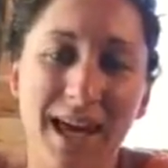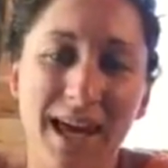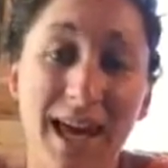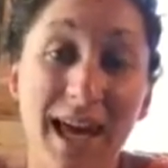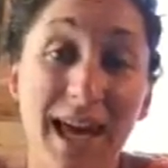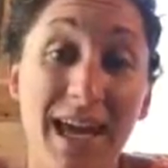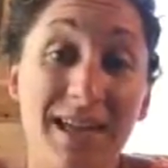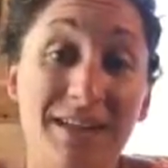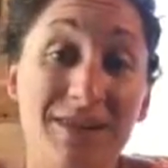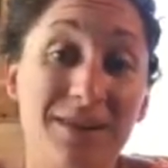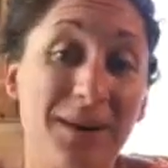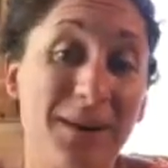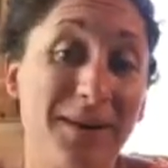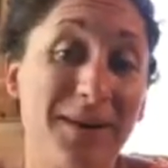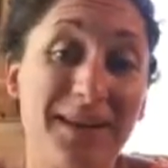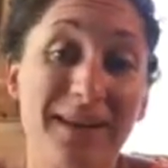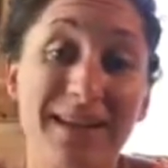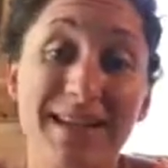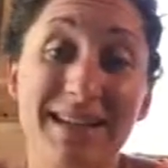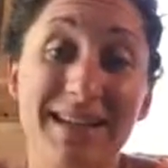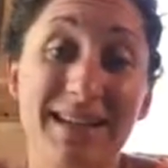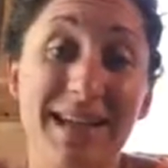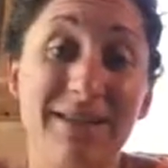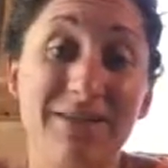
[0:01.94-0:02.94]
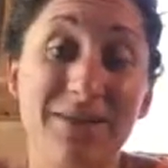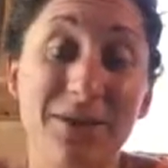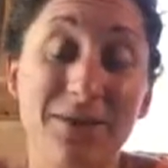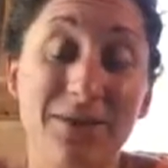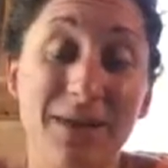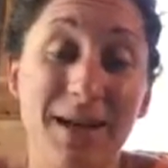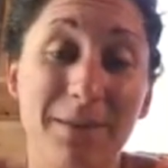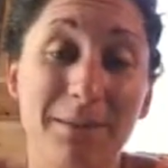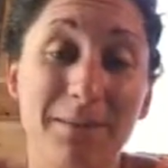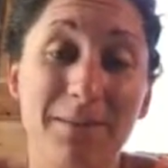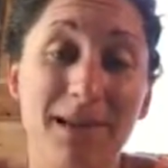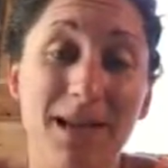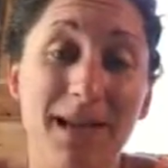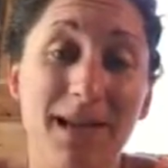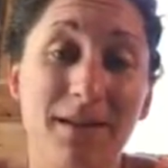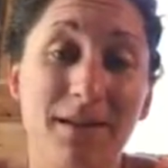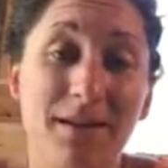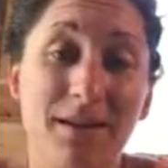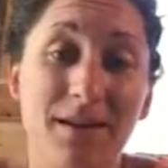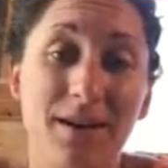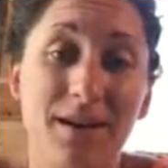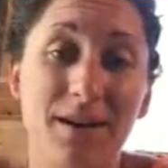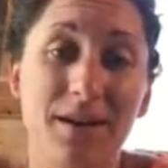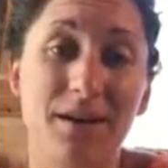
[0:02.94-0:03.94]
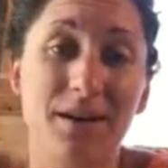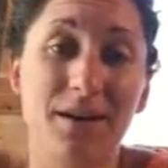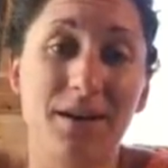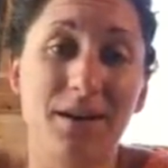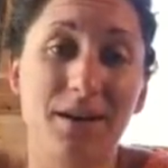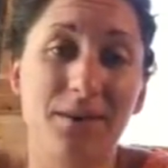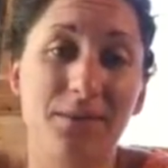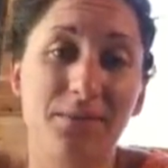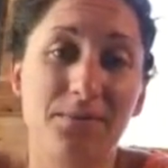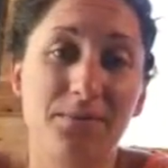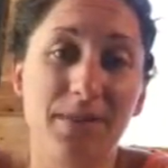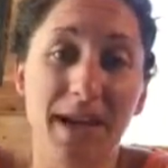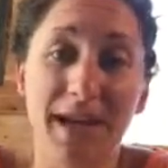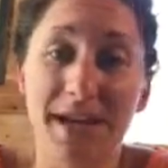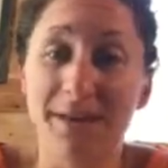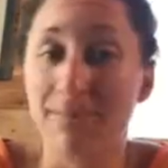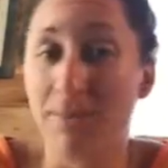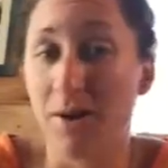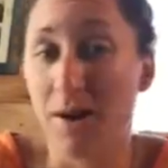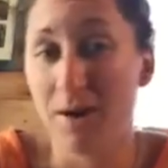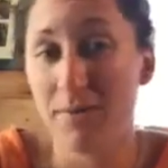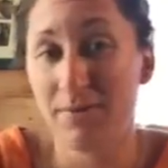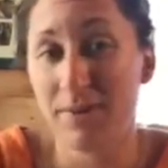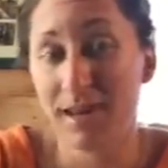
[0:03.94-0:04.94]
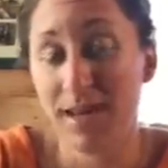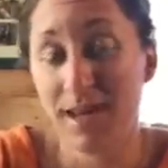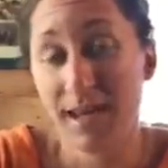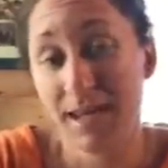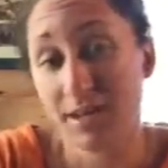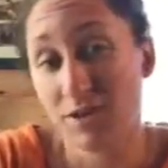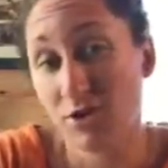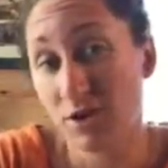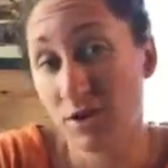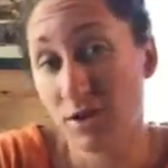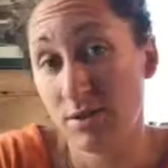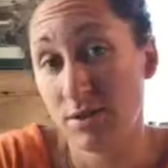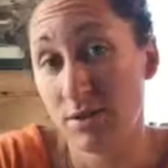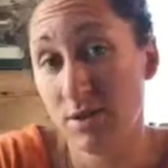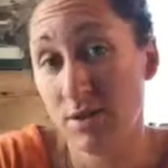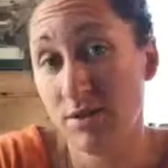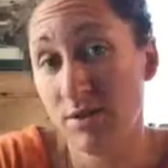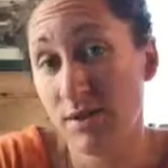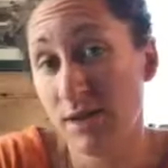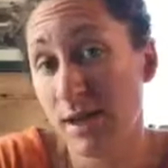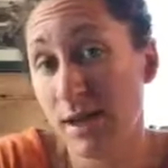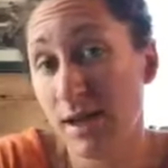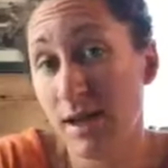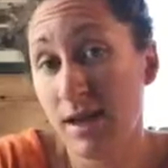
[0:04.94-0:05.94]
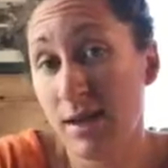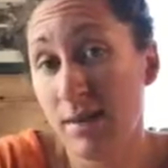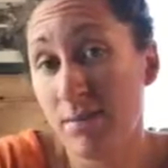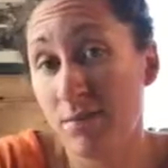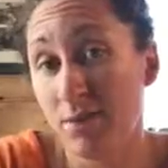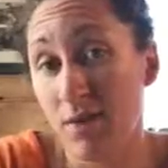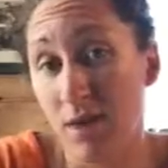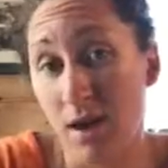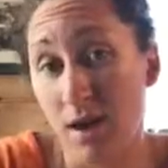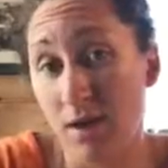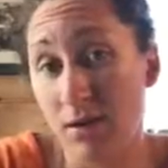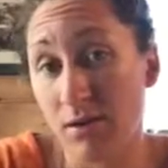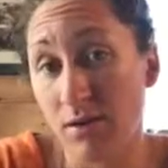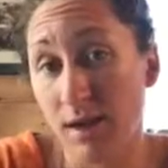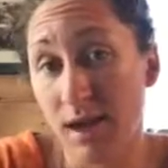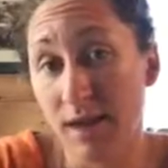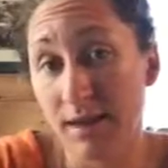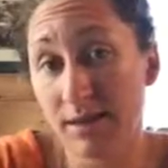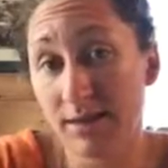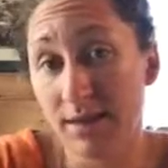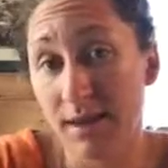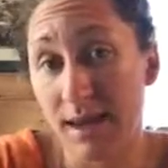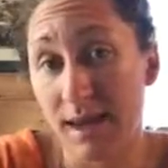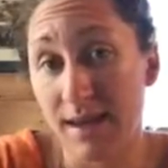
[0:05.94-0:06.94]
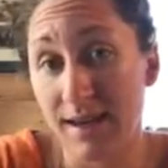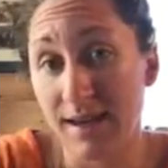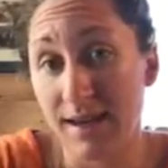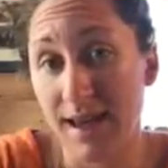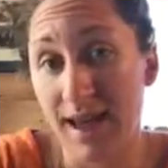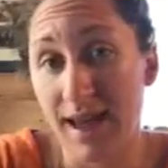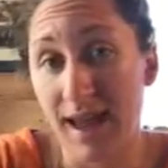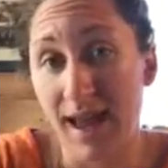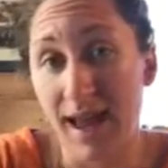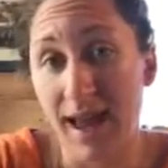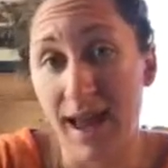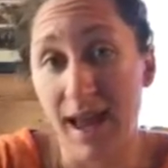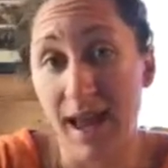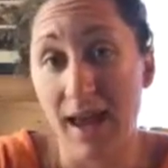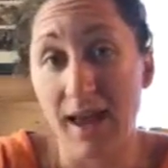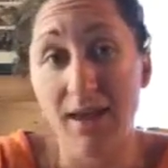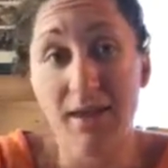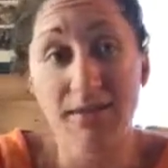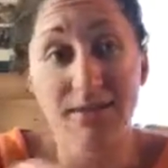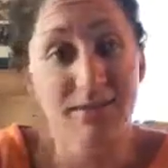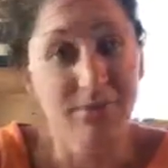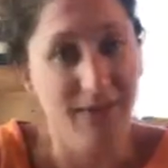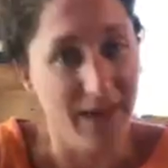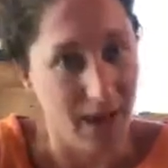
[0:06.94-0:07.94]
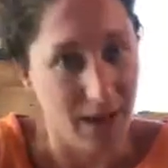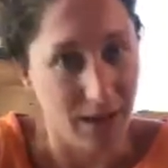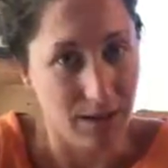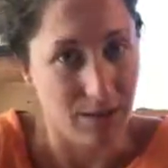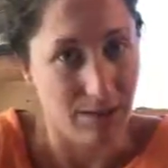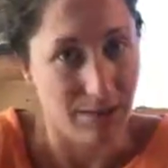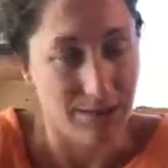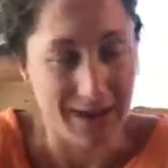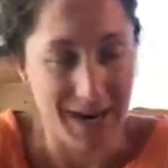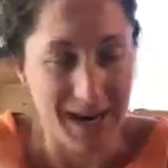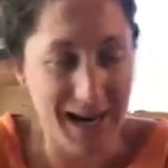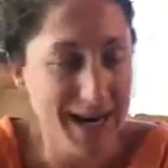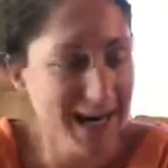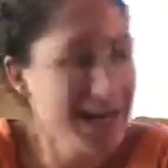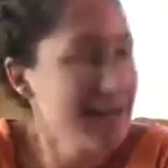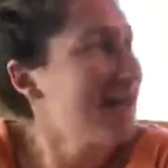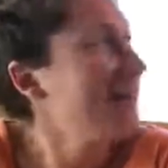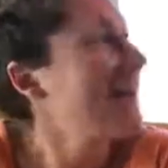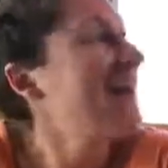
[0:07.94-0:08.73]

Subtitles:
Hey, so I wanted to give you an update on our van modification progress, aka Falkor.